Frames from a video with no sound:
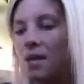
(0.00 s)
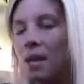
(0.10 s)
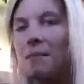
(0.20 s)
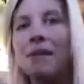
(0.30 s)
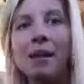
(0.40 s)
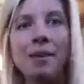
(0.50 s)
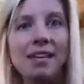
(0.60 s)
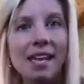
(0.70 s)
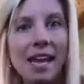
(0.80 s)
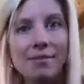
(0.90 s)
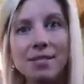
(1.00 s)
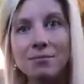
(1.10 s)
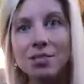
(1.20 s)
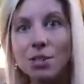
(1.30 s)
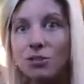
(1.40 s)
maybe they have
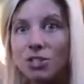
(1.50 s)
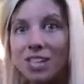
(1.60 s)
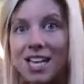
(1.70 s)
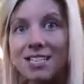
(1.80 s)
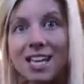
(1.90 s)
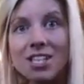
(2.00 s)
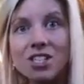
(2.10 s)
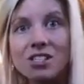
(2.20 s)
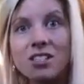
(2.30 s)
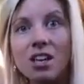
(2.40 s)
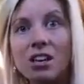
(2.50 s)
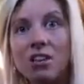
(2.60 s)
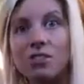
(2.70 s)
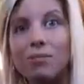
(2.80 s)
some socialization skills,